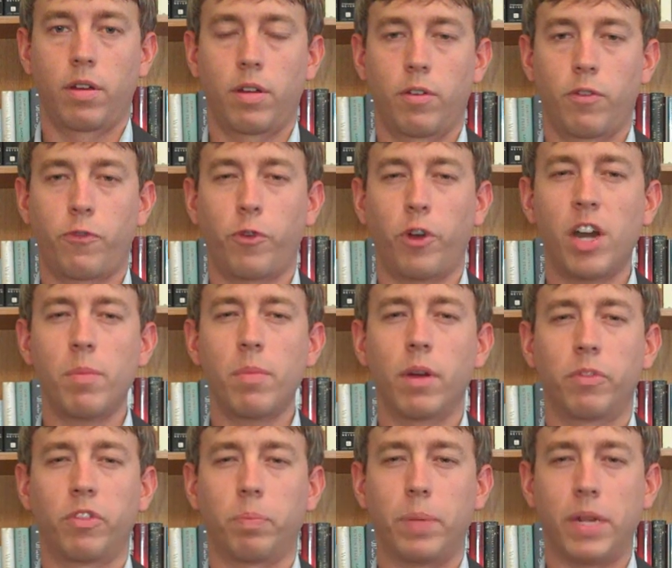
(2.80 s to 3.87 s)
Freedom
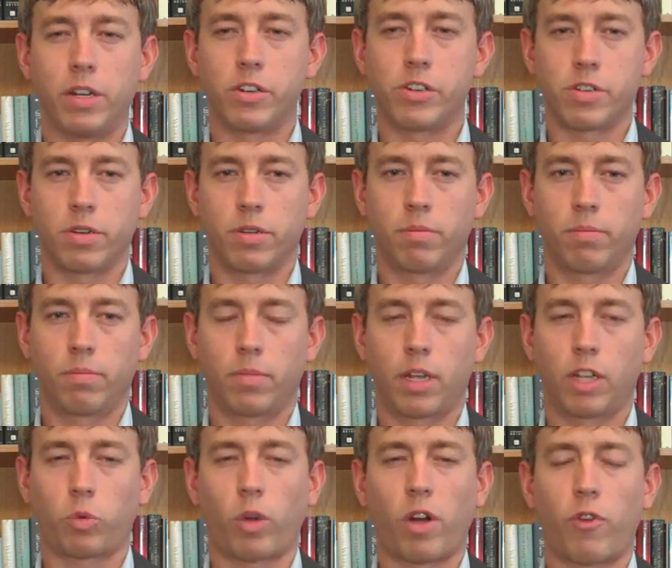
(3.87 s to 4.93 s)
of speech.
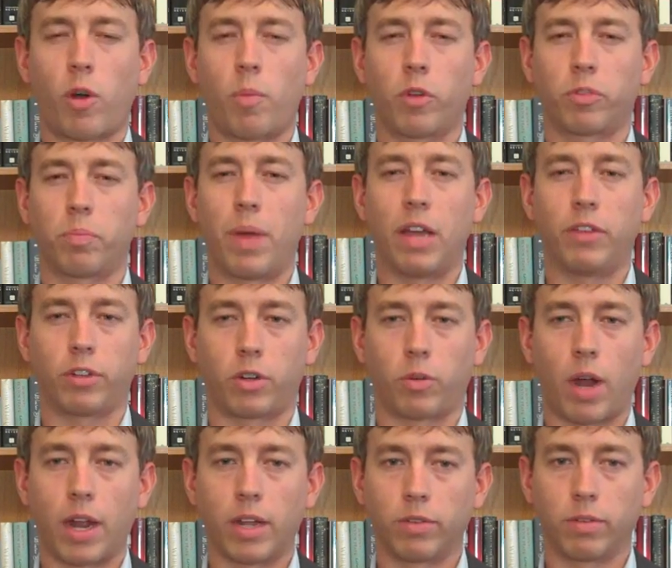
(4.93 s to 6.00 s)
It's one of our most basic
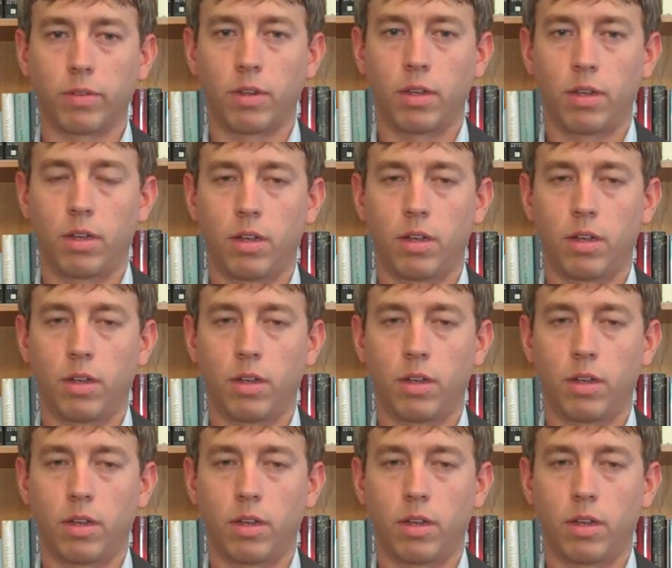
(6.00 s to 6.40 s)
rights.